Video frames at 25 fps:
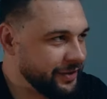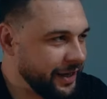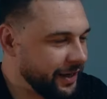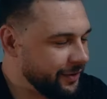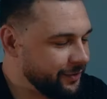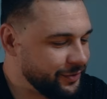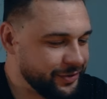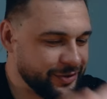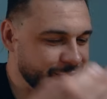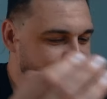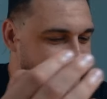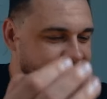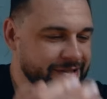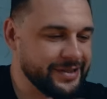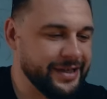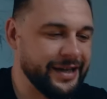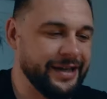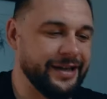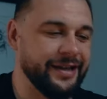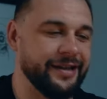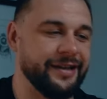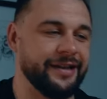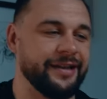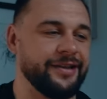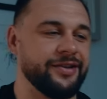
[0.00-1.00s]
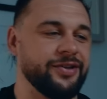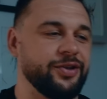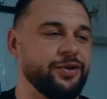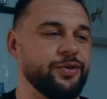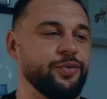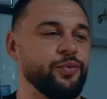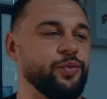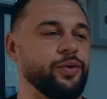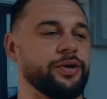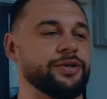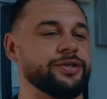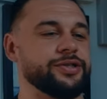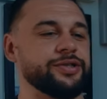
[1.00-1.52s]
How you decided that
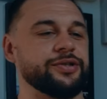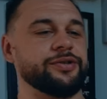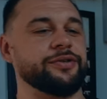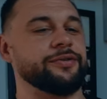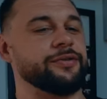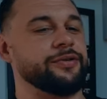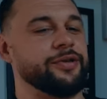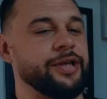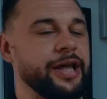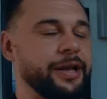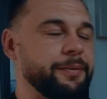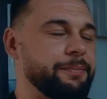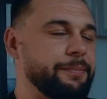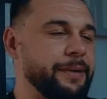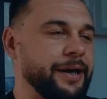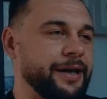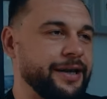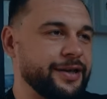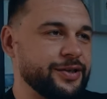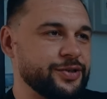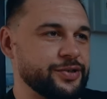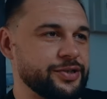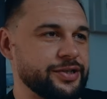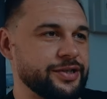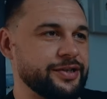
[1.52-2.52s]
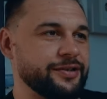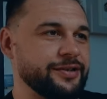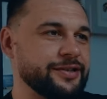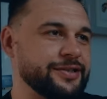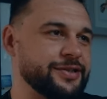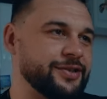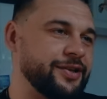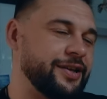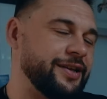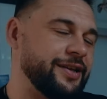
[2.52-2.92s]
you want to get back into, into